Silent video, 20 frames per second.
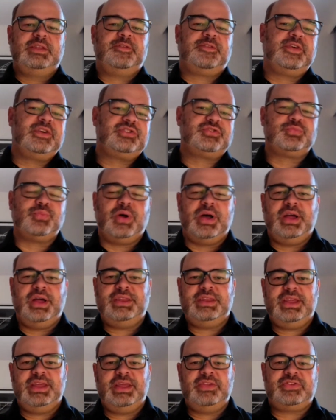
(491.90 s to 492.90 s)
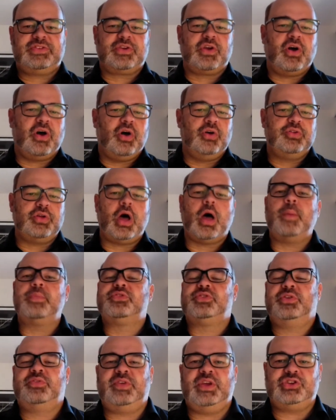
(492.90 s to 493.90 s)
The first one is called
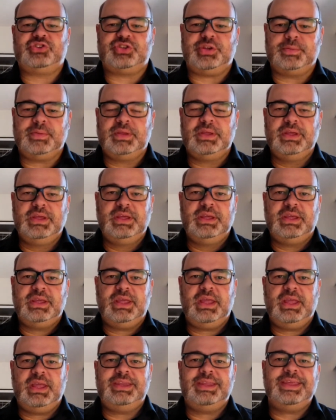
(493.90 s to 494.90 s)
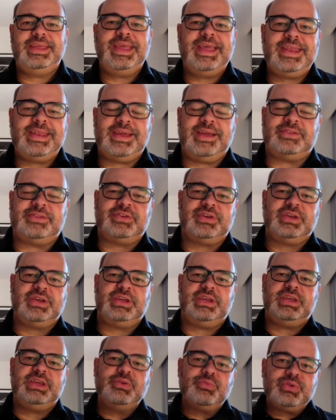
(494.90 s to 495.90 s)
observation, and in it
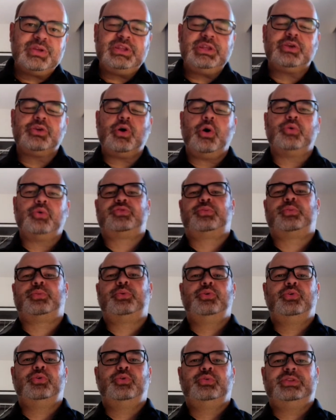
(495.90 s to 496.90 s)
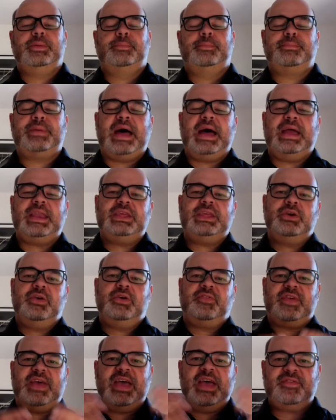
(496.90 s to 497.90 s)
he really goes through the body
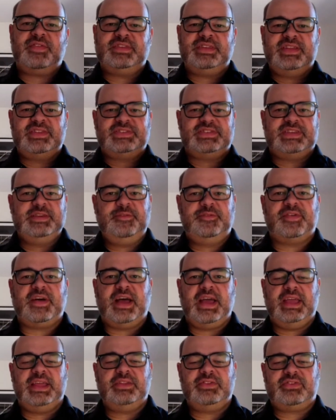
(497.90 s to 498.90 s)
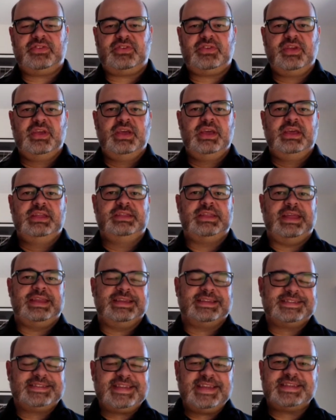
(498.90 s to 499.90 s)
of evidence he finds that
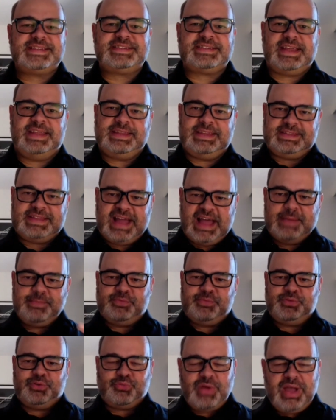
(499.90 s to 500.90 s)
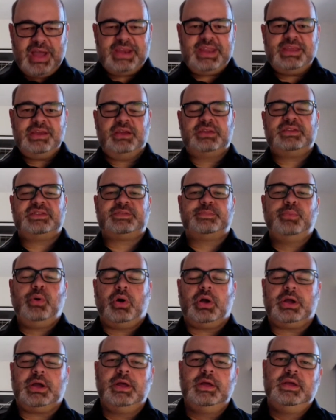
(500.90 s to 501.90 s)
exists at the time of the writing of this
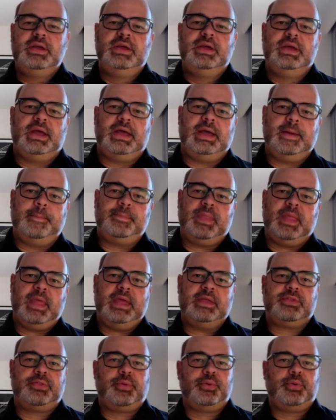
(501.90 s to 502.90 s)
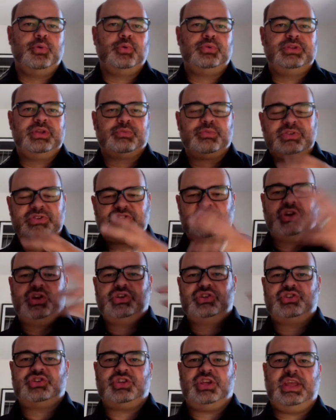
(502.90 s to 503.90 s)
book, and through the
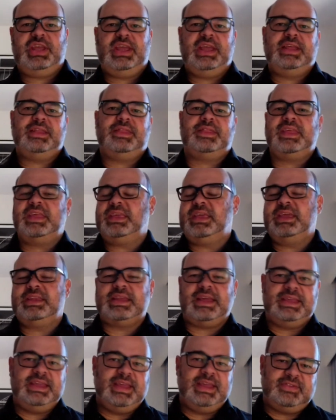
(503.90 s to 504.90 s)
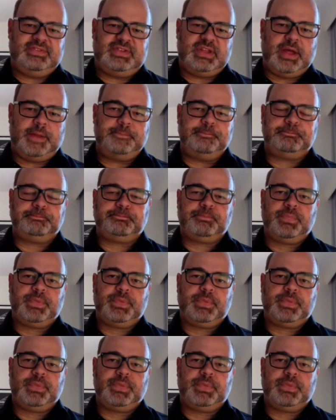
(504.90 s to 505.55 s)
research and thinking that he has done.